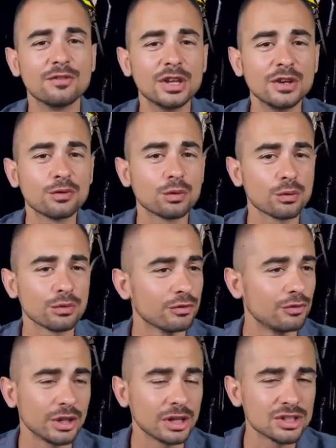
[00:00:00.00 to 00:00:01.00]
V
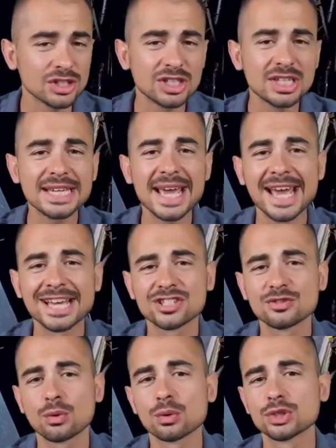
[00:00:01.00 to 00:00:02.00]
for velocity,
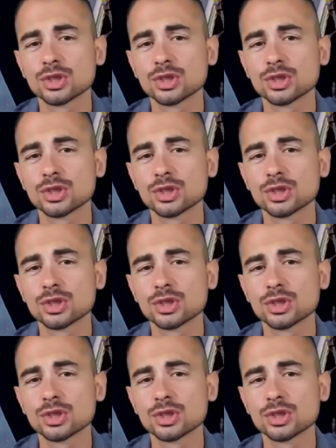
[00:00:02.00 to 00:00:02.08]
S for